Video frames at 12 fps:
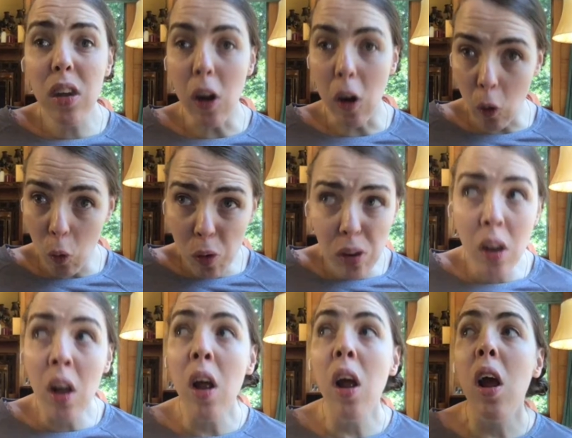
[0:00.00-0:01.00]
those
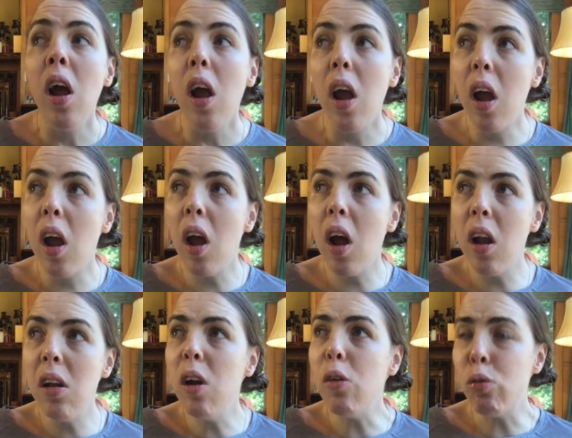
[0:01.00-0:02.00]

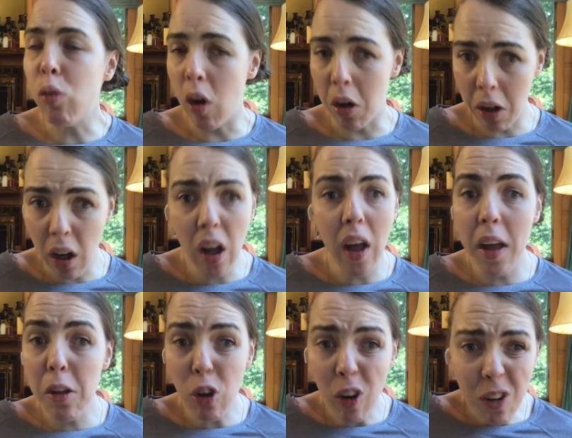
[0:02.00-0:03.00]
in Florida
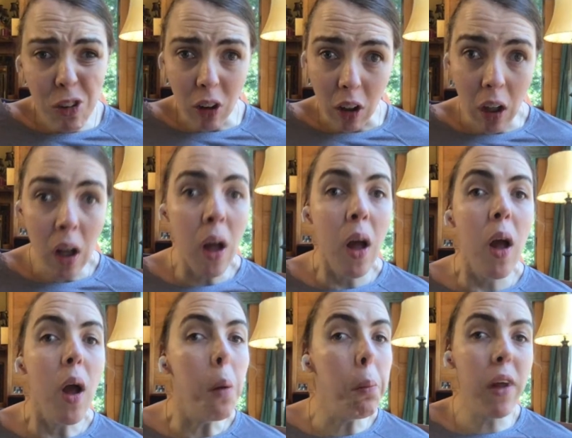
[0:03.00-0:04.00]
and Georgia,
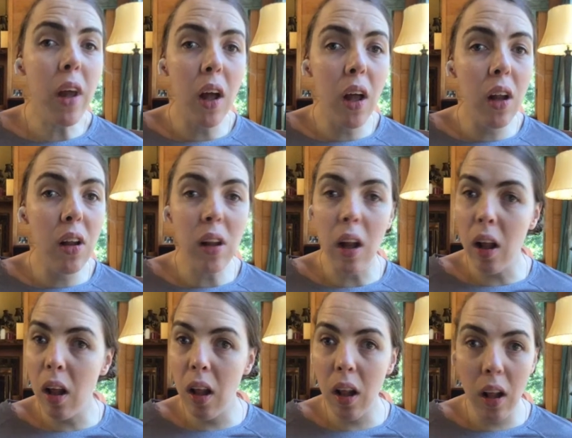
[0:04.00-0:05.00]
because
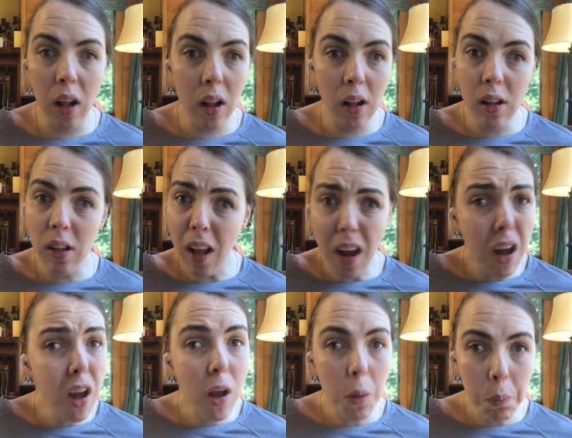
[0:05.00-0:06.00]

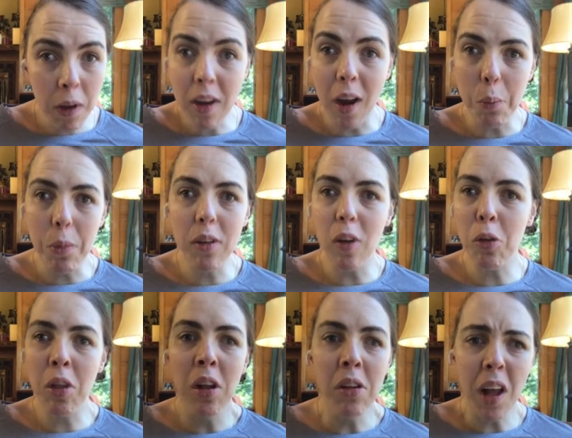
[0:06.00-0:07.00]
they pick up
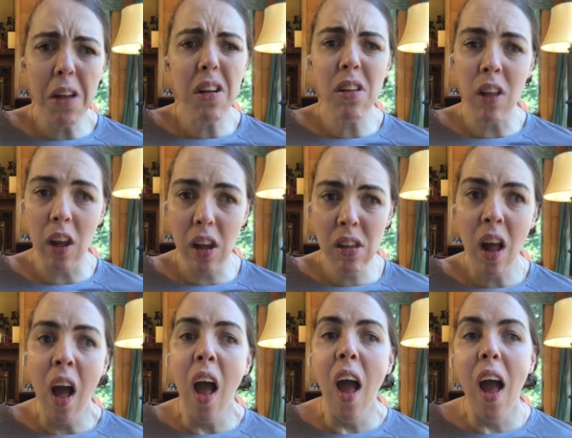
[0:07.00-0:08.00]
those tendencies,
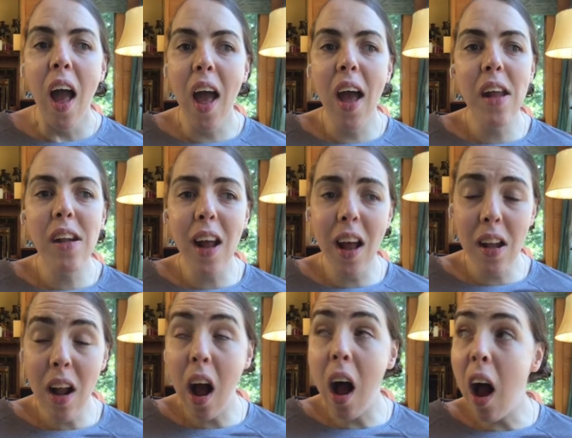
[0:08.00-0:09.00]
and
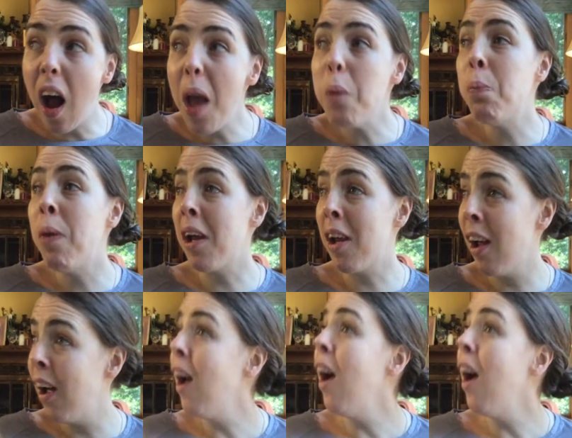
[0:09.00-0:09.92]
then I pick